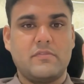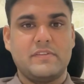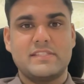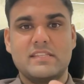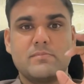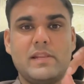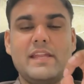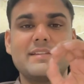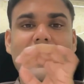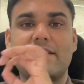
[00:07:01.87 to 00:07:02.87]
if it says
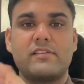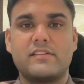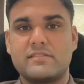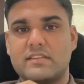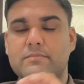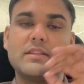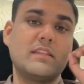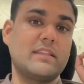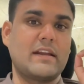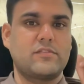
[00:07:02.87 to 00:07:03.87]
plaint and written statement,
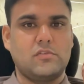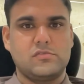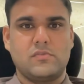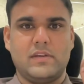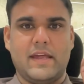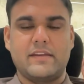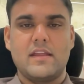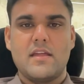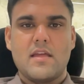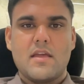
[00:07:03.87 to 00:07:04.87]
then that is also correct.
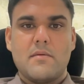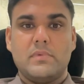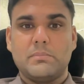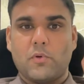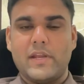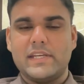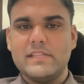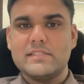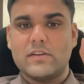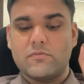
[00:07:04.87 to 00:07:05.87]
But the point
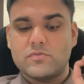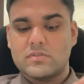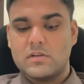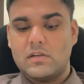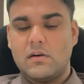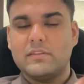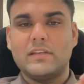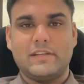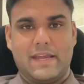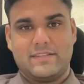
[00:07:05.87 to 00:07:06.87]
is that if you learn the
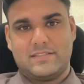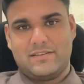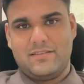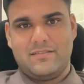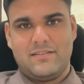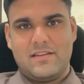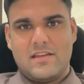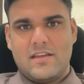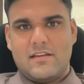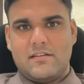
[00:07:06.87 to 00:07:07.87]
text,
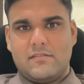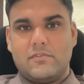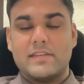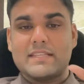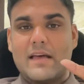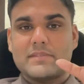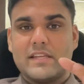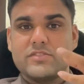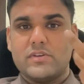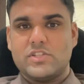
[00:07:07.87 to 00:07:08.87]
for exams
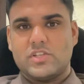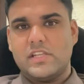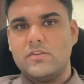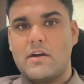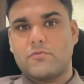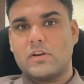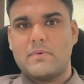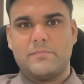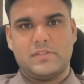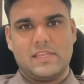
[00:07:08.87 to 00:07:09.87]
like judiciary, you have to
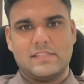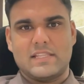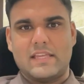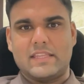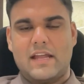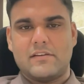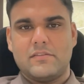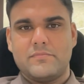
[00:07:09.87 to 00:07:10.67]
remember things like that.